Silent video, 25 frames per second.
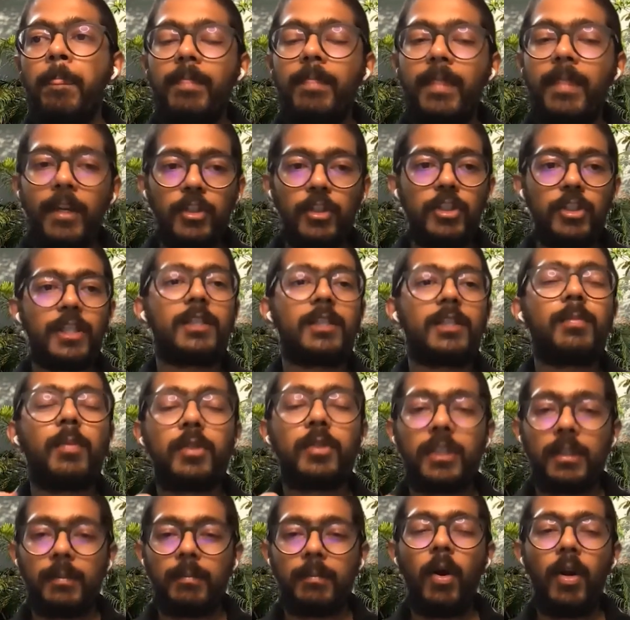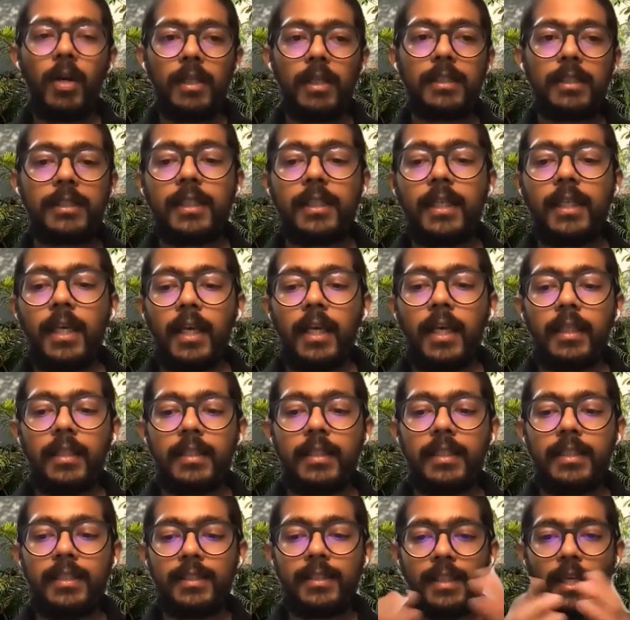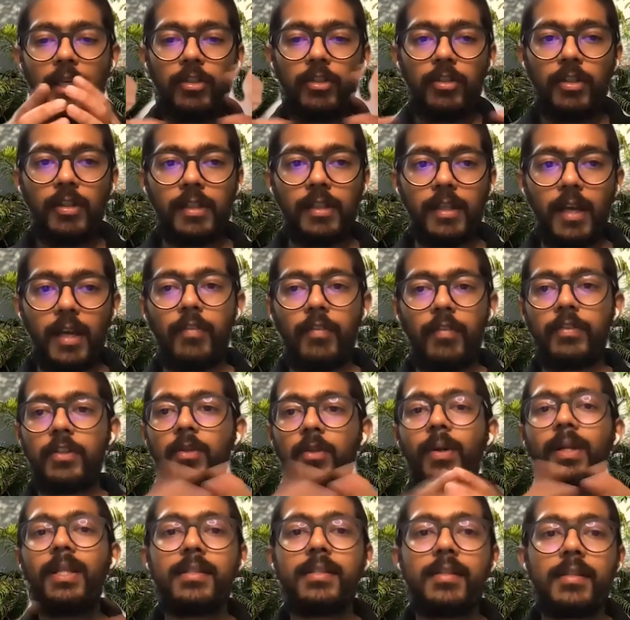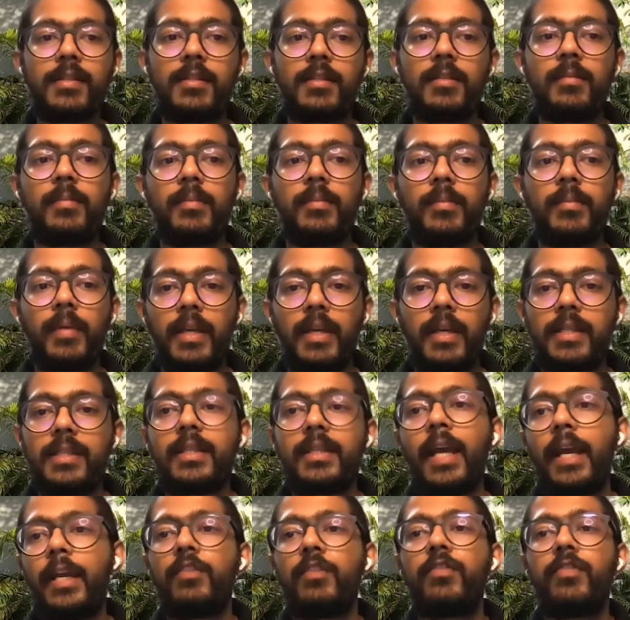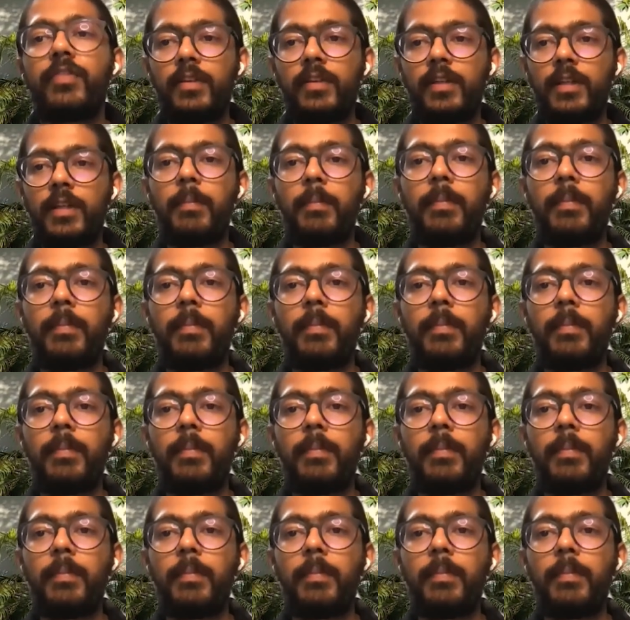They're just exposing models. The central GraphQL system is kind of really